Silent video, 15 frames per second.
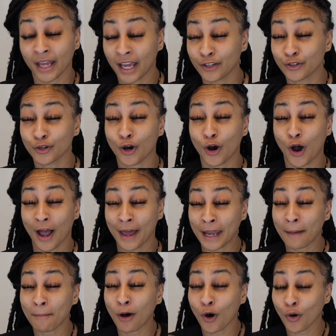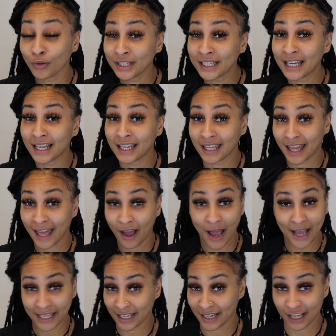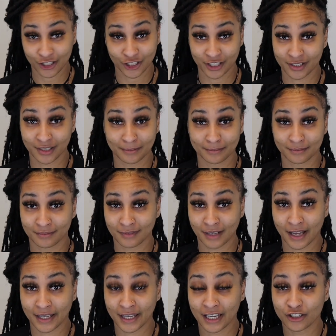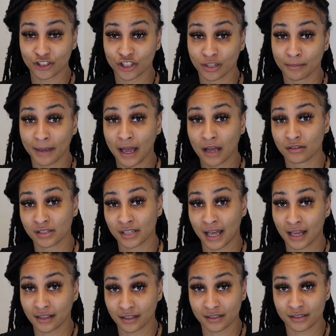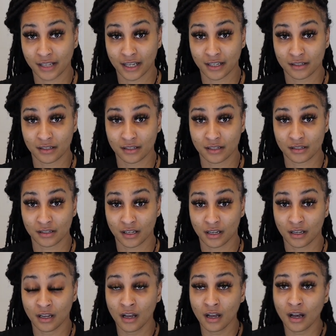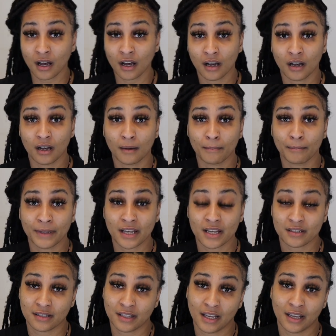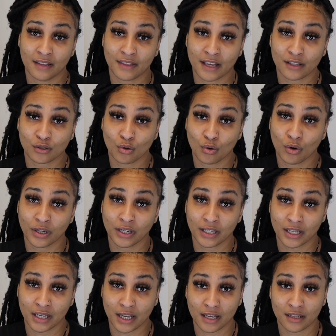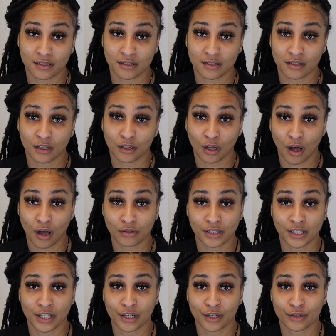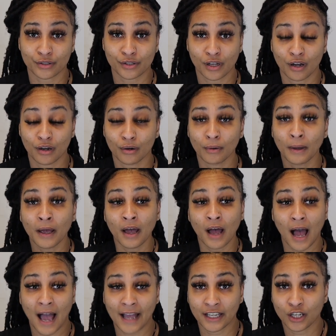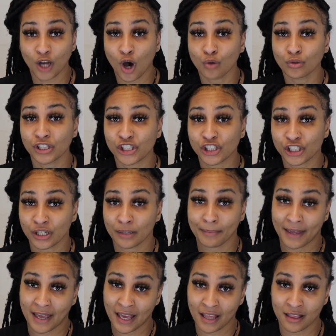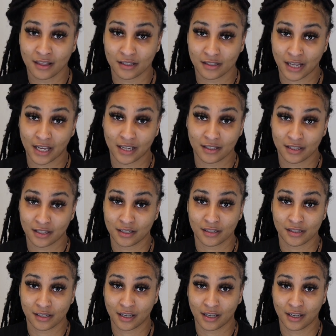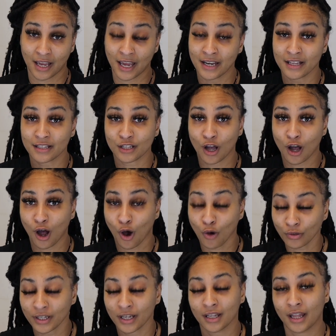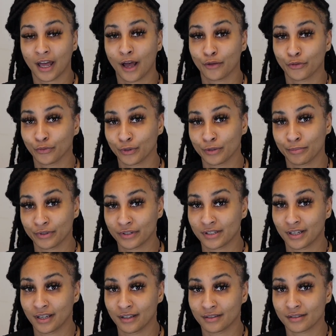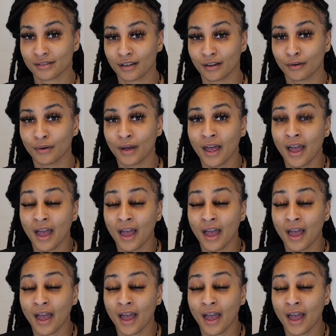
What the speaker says: and I'm only allowed, I cannot ship, can't ship outside the state of Tennessee. Because then that's going against the laws here. So I can only ship in the state of Tennessee, and it's only allowed 3%. So,